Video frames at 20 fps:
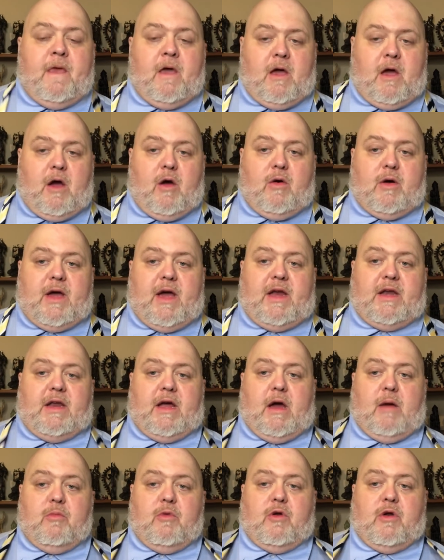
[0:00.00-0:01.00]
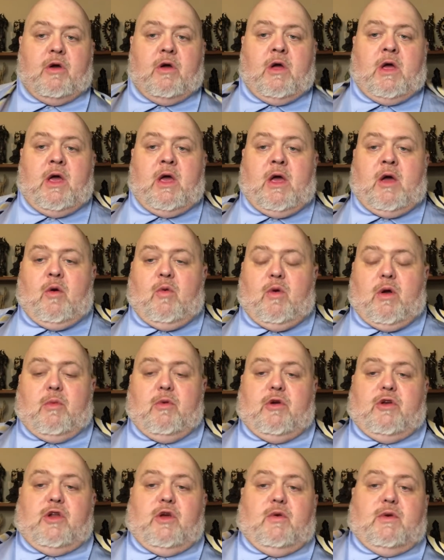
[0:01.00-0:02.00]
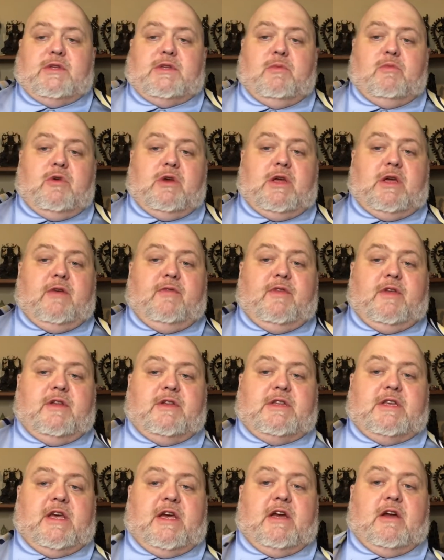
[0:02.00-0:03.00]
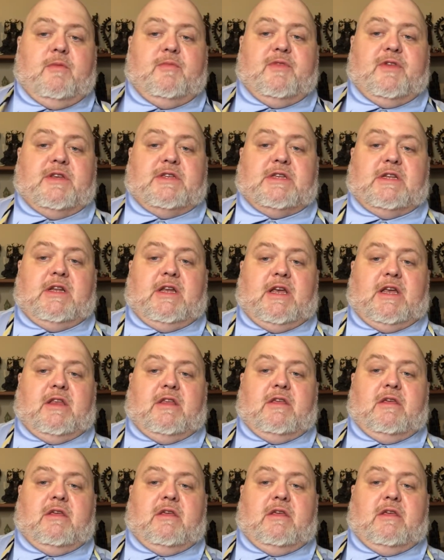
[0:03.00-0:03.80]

Okay, now what I'm going to do is I'm going to take up this length.